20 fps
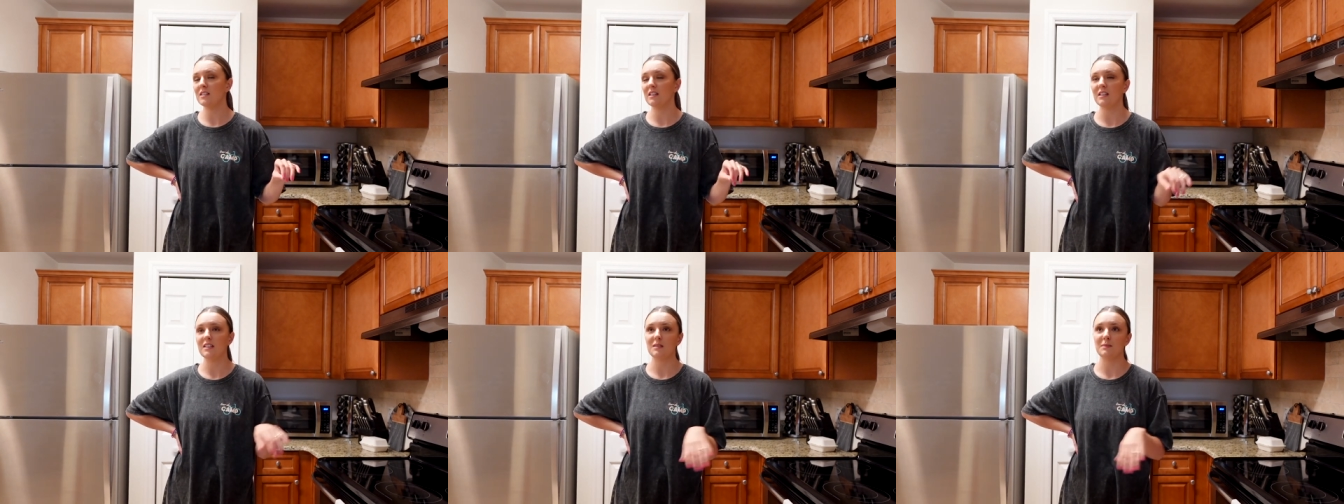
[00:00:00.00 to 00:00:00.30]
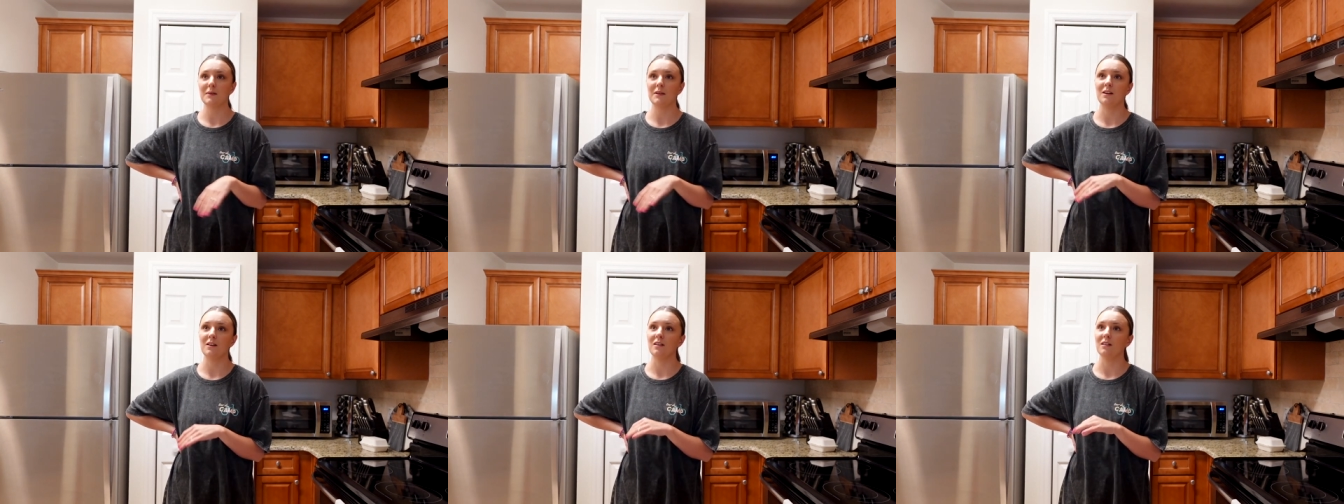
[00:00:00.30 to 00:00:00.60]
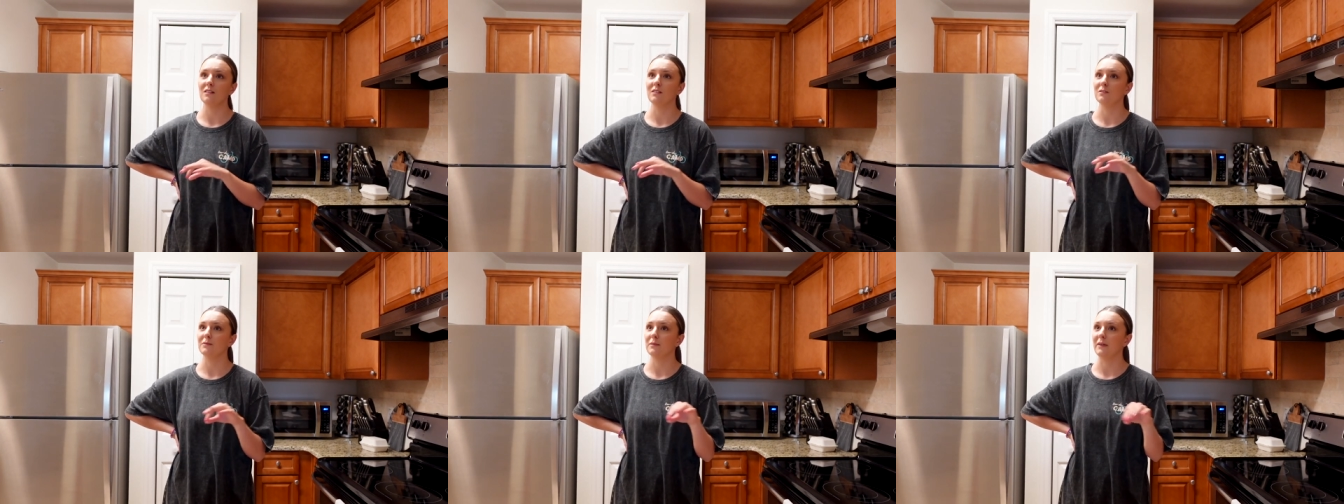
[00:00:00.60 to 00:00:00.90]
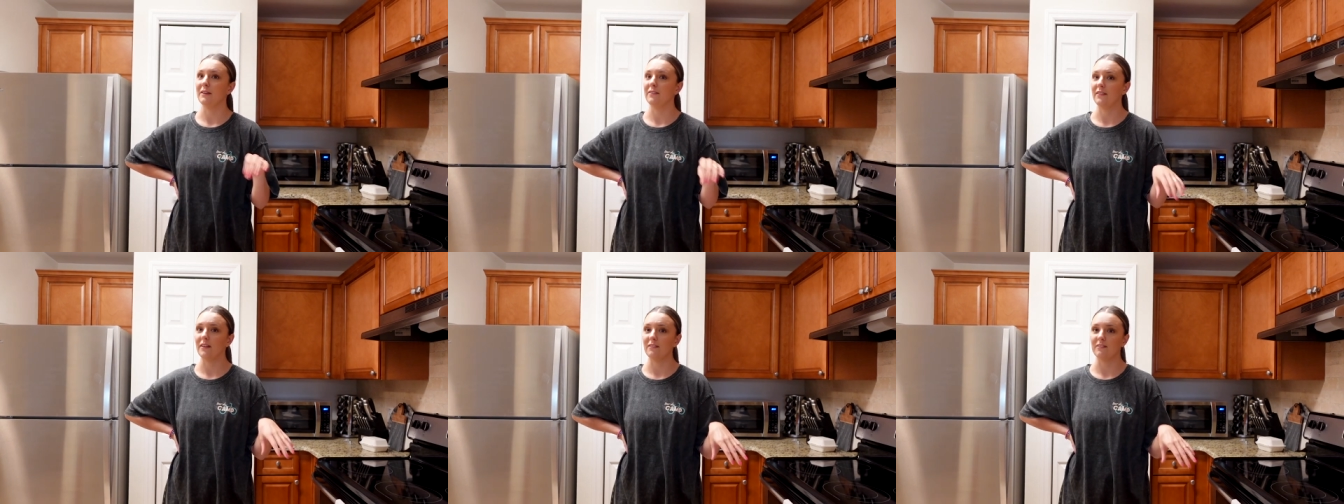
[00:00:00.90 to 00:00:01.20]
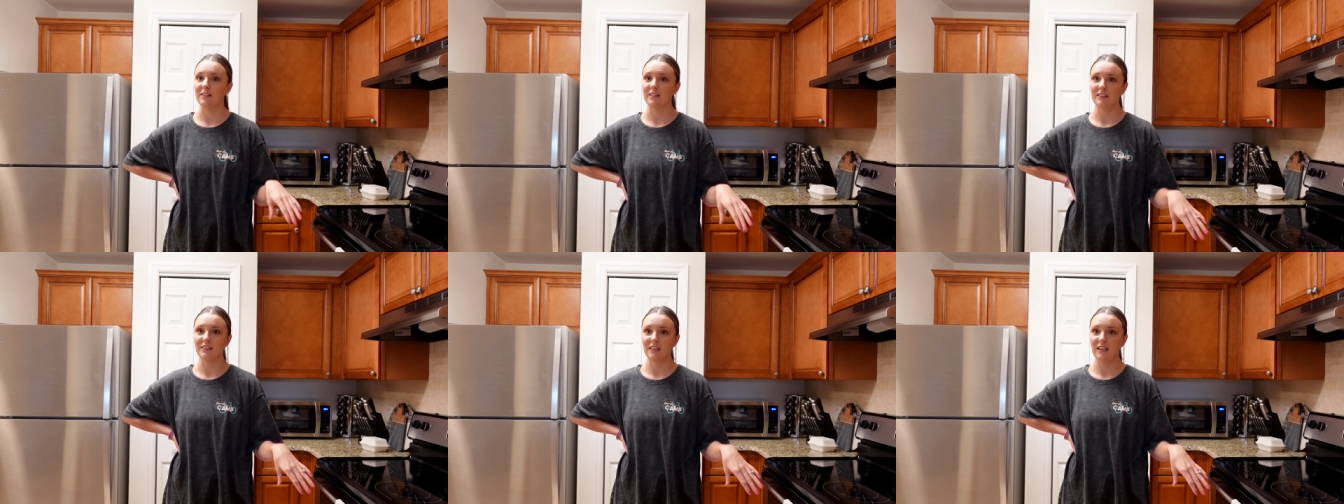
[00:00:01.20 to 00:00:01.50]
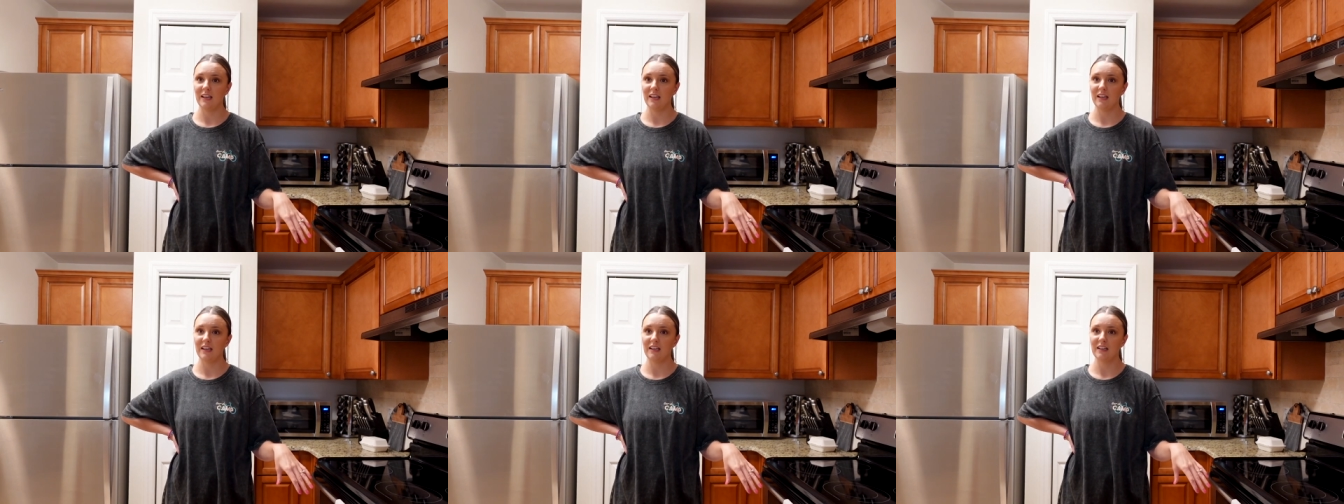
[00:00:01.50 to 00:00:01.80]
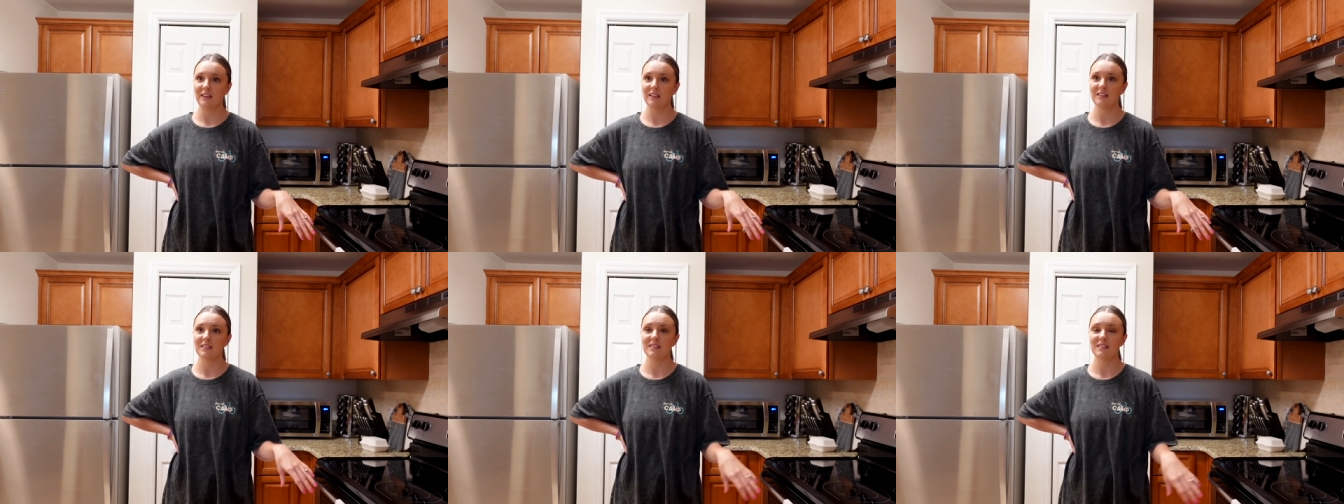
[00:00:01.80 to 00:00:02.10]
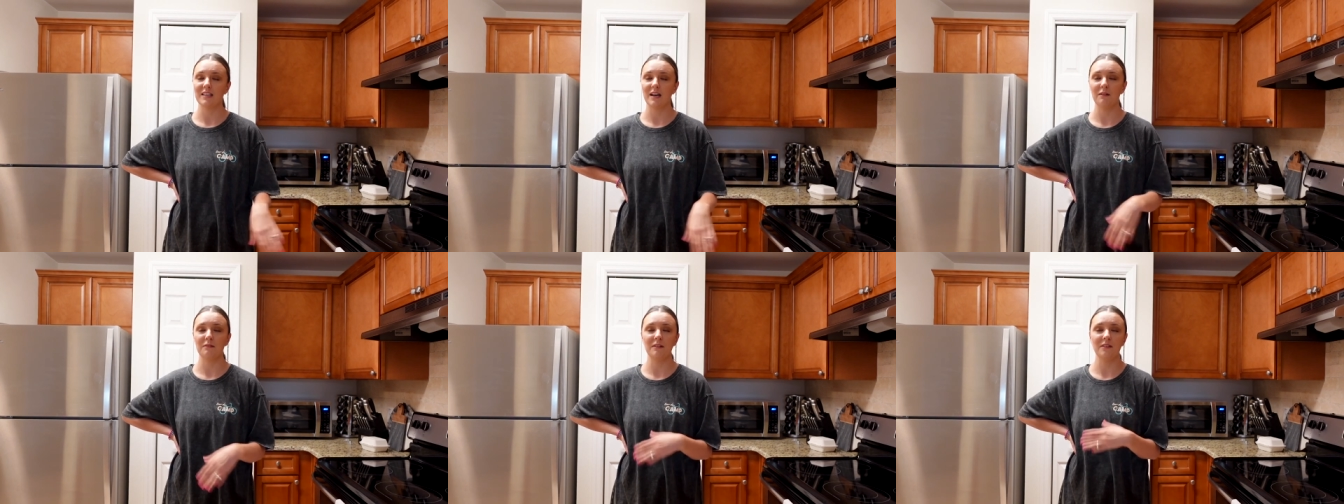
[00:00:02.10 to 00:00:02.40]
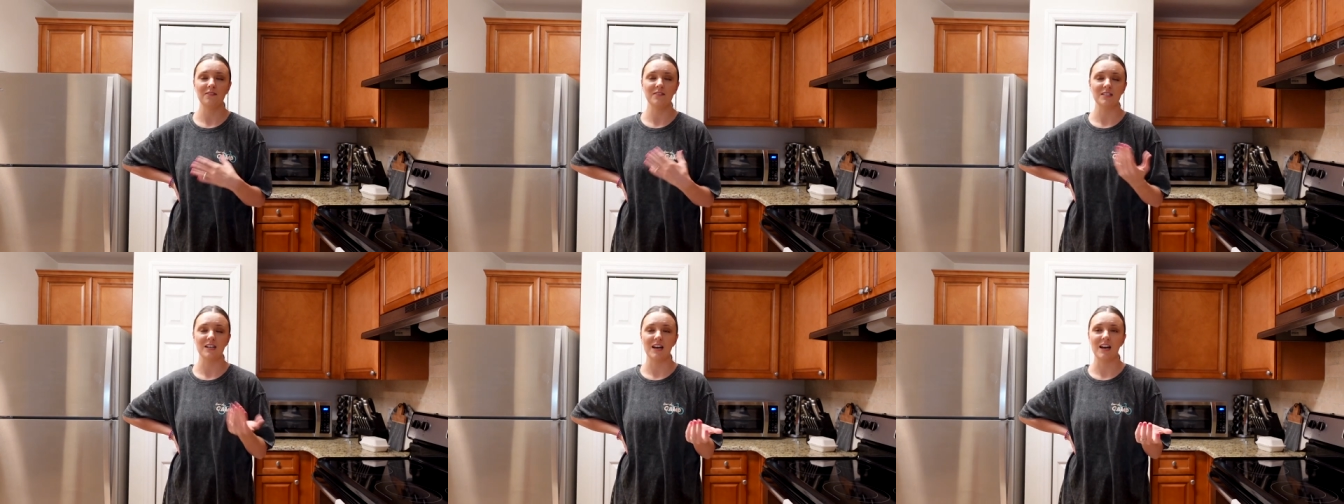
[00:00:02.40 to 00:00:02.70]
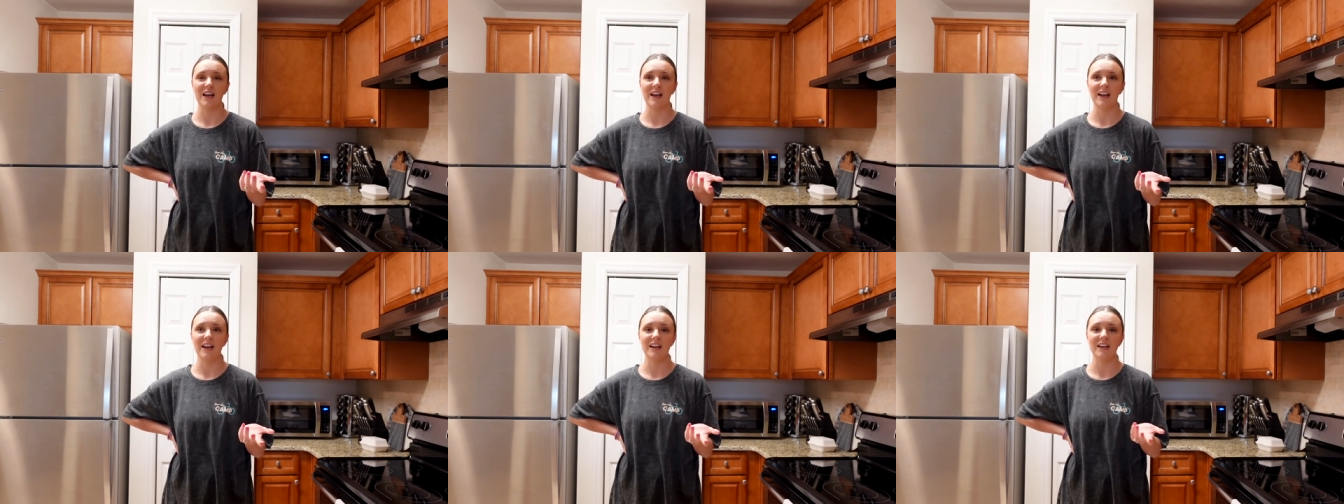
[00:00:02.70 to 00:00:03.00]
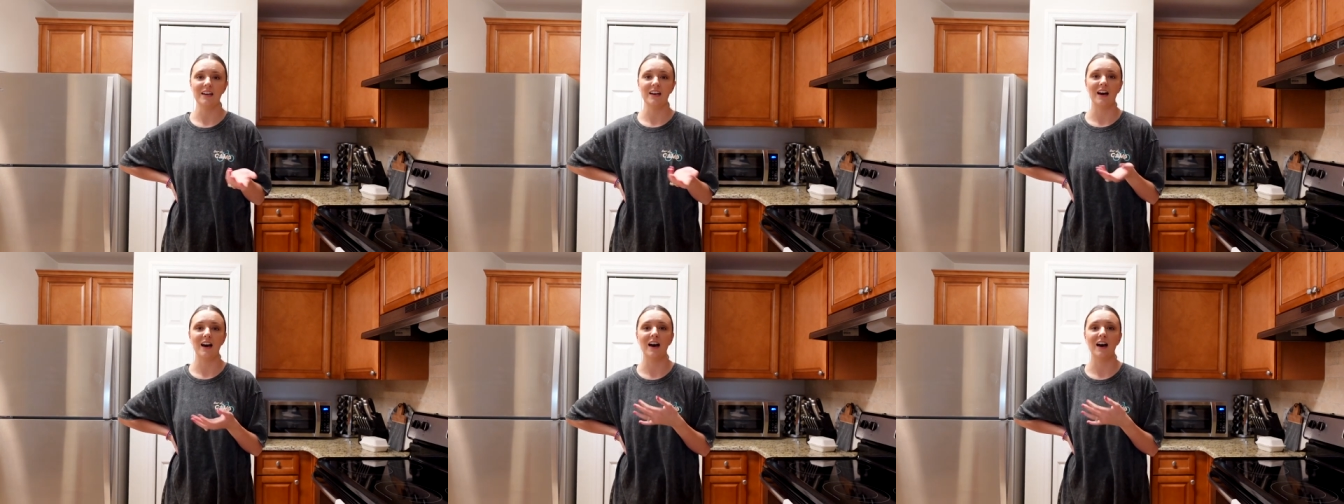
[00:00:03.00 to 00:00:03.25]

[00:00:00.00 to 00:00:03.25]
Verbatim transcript: it's been all of my favorite things that we've done,